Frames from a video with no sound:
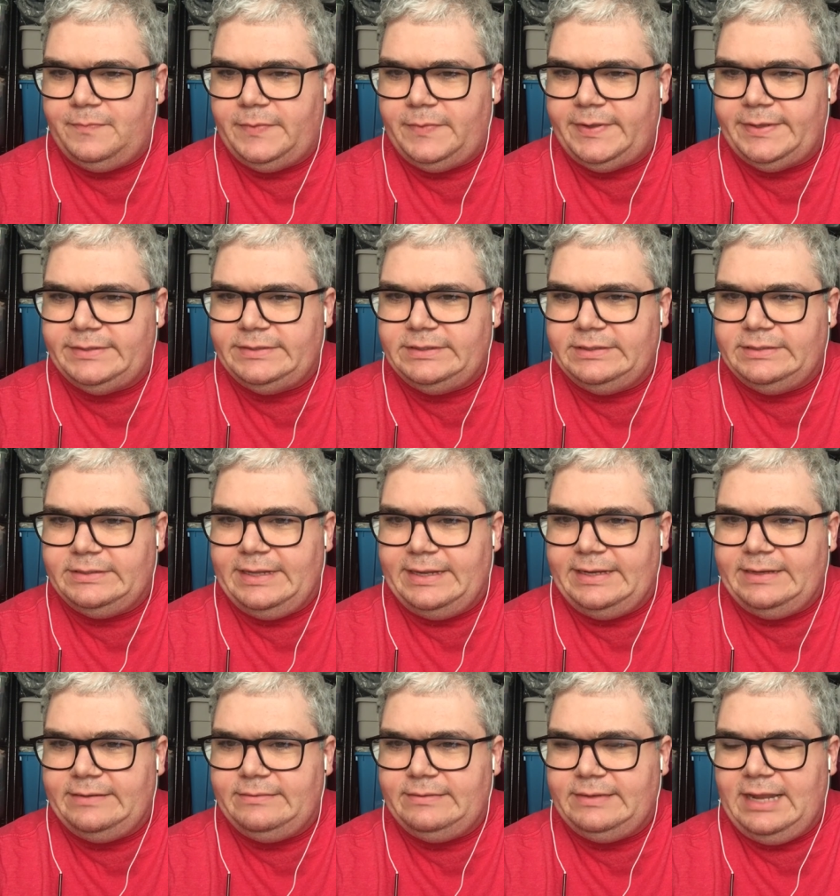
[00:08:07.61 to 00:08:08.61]
until
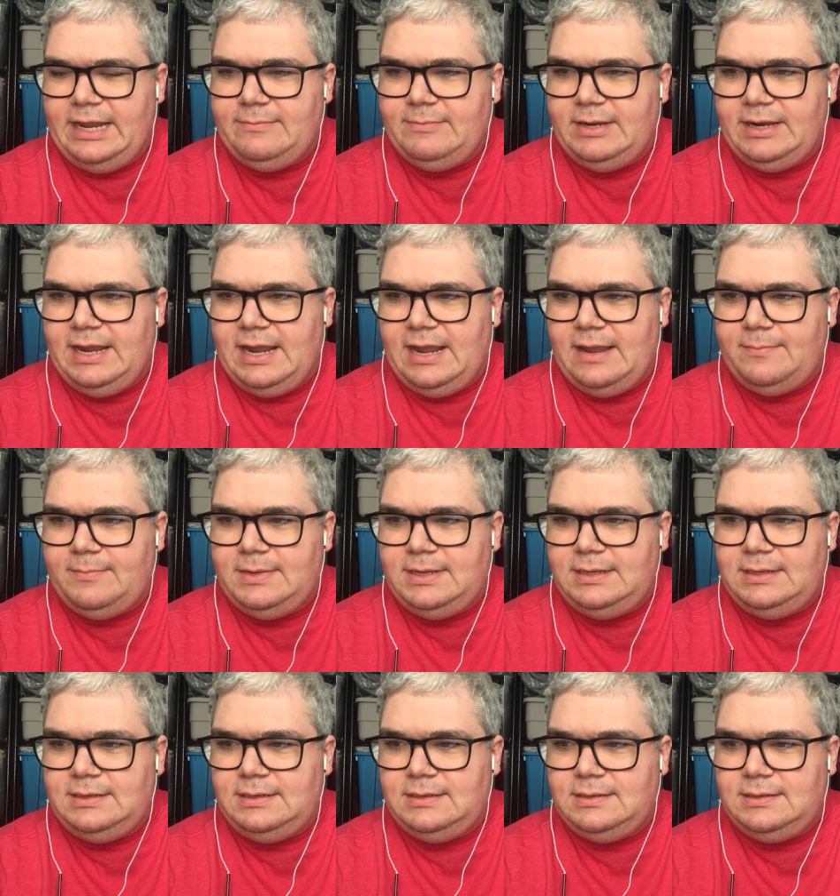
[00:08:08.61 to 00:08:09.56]
they came and got me.